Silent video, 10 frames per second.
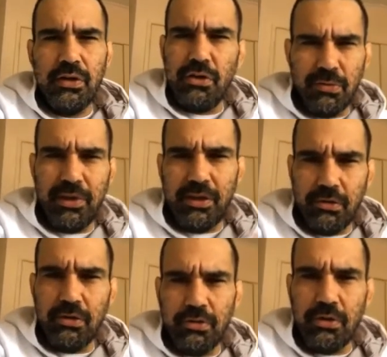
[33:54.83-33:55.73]
you know what I mean?
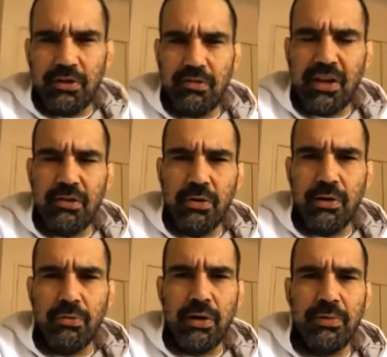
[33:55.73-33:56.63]
Do you understand what
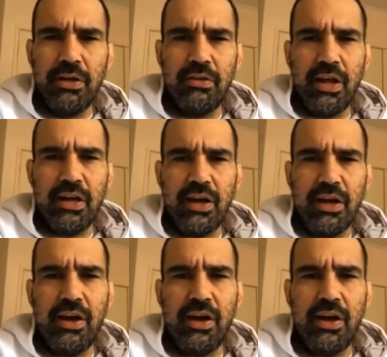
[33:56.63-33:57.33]
I want to mean? Like,